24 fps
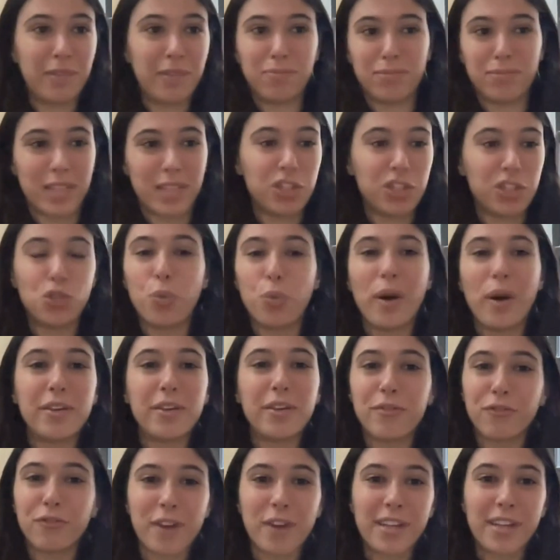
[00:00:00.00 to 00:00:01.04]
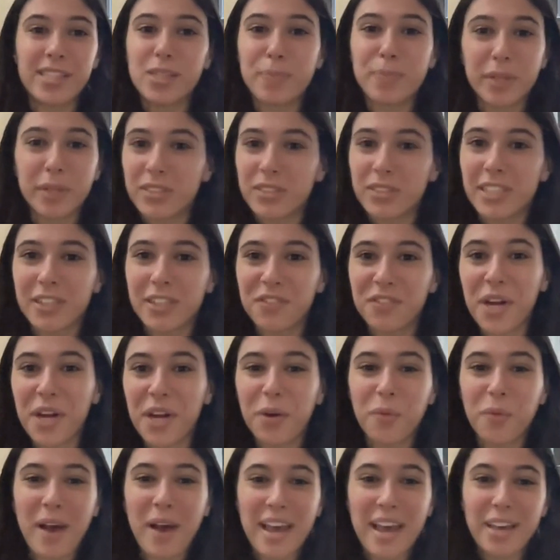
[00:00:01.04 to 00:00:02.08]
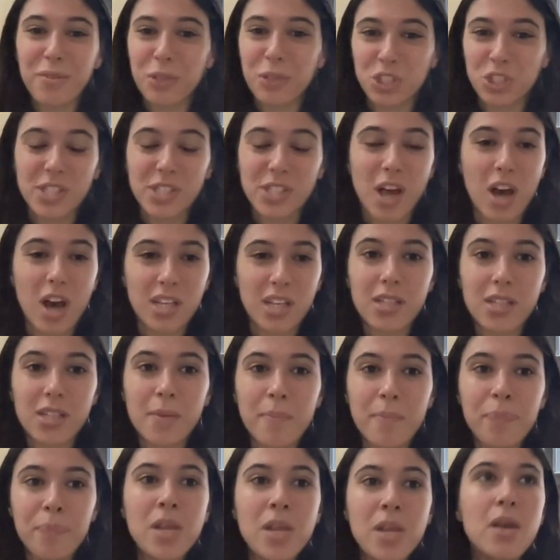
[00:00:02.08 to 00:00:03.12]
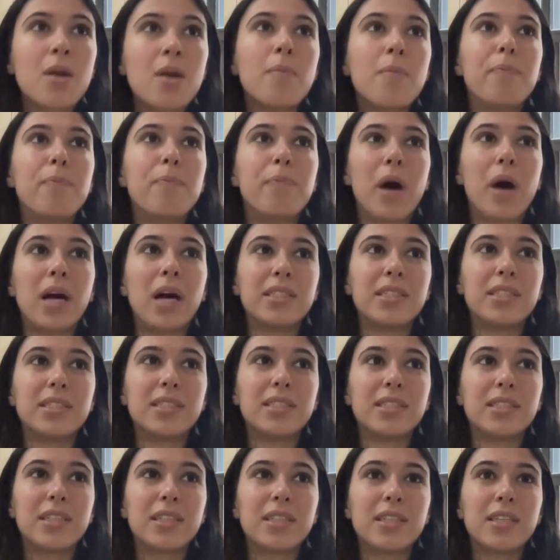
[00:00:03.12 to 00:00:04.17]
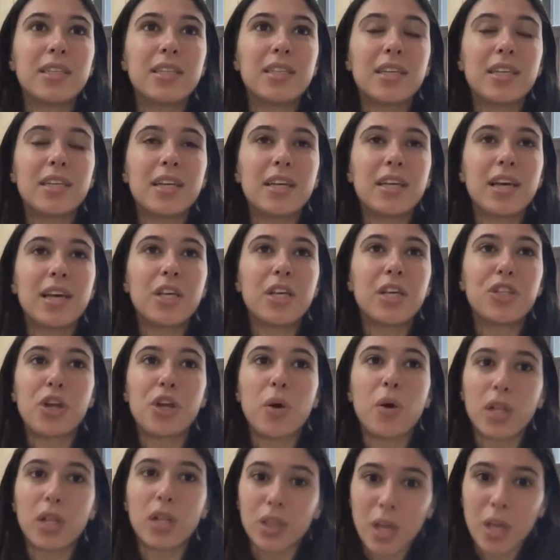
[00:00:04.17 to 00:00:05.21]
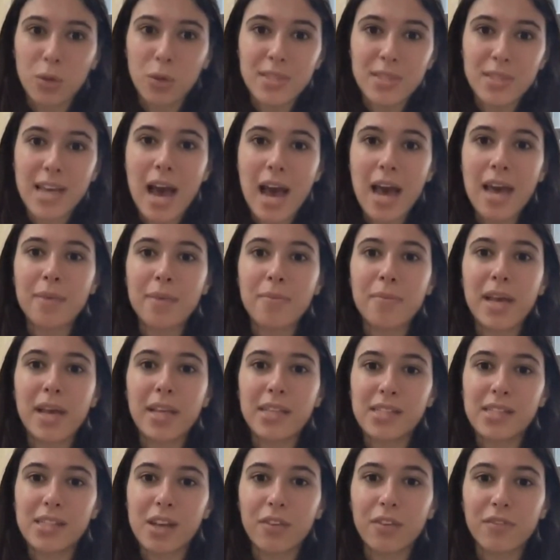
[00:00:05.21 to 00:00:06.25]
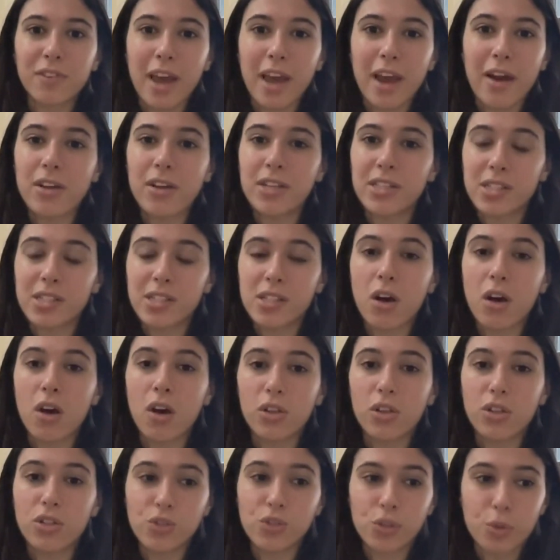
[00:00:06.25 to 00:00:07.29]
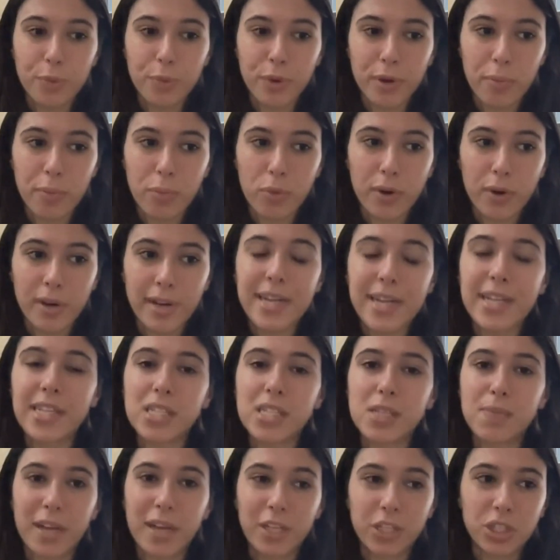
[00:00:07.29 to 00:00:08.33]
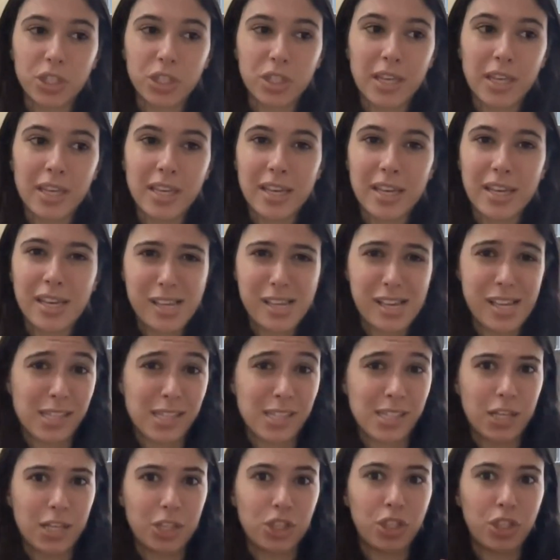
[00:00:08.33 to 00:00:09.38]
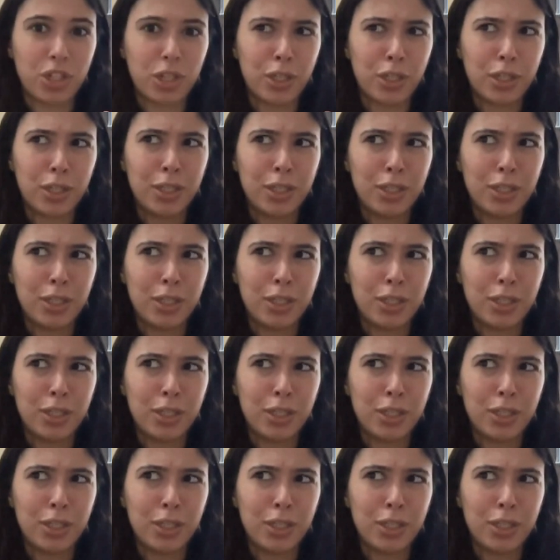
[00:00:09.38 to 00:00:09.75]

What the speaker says: like 20 friends built in right away, which is awesome. But, alone time and self-care is super important, especially in such a